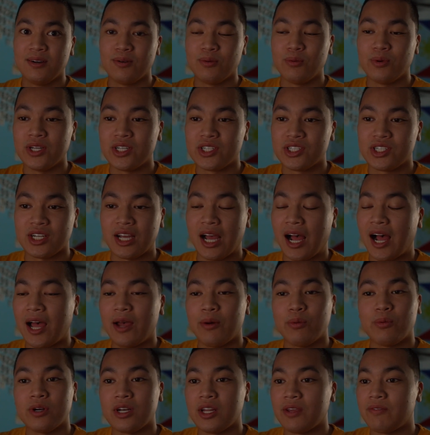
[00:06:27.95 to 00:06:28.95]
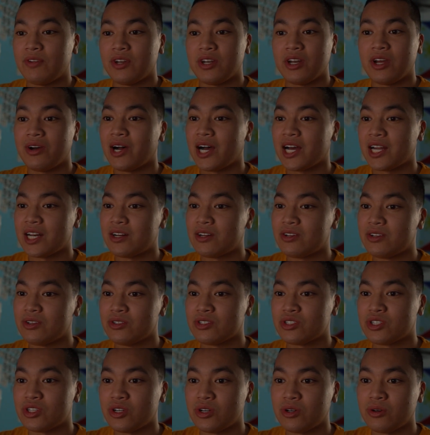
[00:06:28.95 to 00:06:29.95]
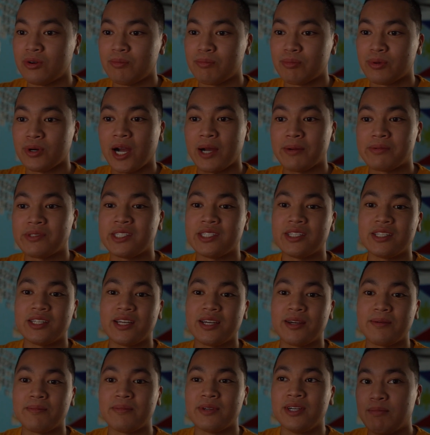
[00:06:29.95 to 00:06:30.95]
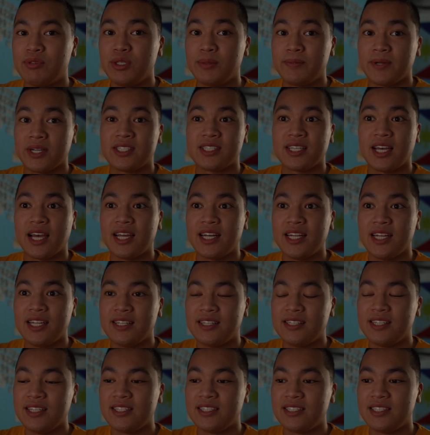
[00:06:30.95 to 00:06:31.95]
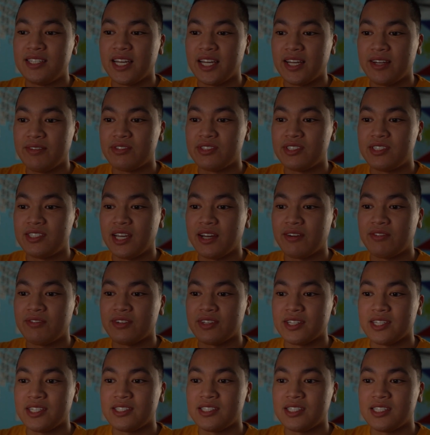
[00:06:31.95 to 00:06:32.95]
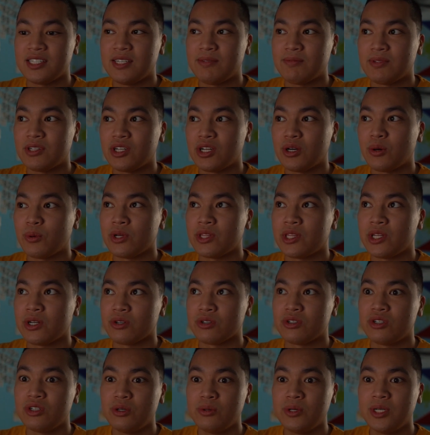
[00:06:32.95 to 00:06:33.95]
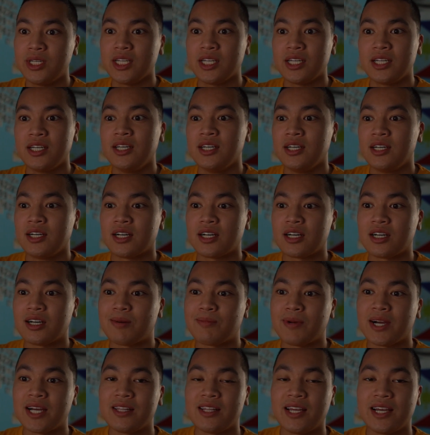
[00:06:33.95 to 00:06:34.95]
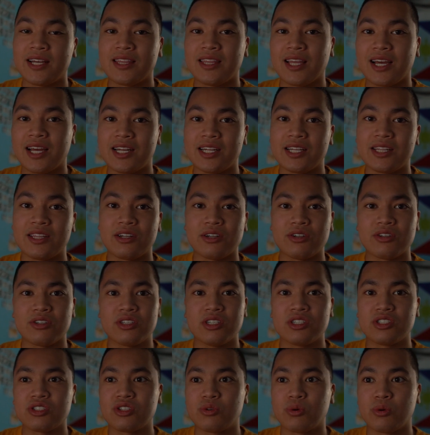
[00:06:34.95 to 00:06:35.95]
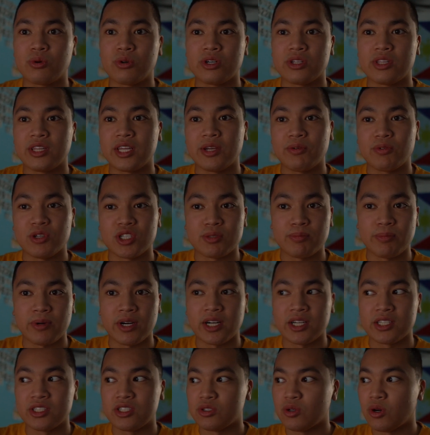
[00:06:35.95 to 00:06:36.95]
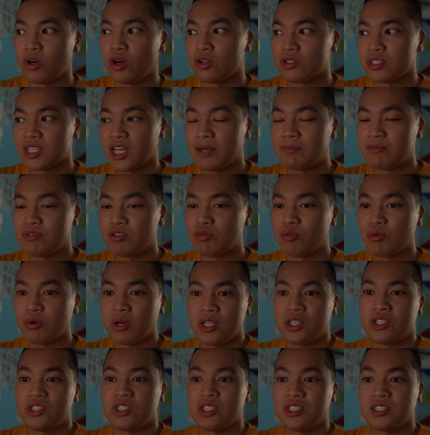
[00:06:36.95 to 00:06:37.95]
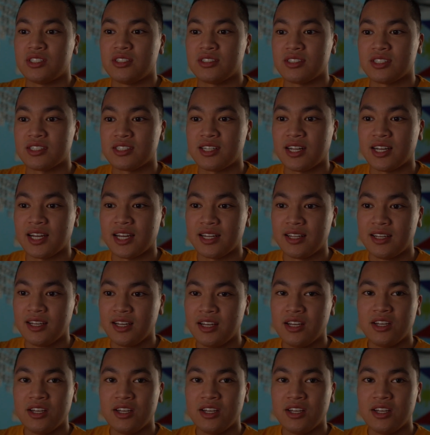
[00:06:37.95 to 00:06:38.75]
which I wouldn't even know how to do, so props to them. I'm super excited. These devs definitely seem to know what they're doing. I like that in their Discord, they respond to all types of questions. It's not